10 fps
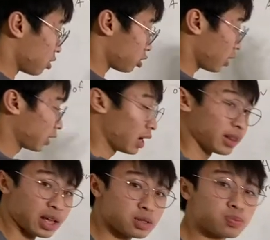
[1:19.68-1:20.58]
a straight line.
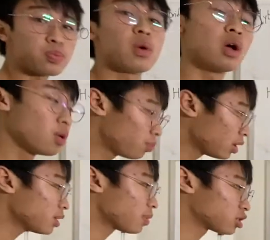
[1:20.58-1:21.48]
That's
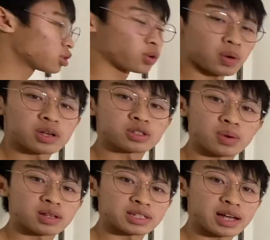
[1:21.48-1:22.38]
pretty much the quickest
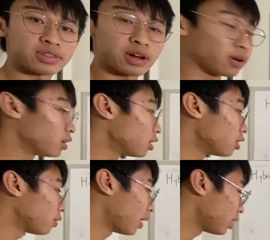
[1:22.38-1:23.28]
route to get there,
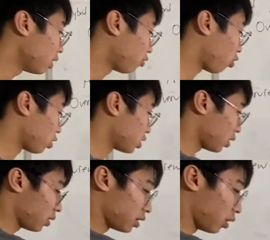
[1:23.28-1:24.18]
right? Of course,
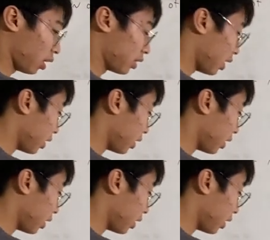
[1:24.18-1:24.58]
you know, and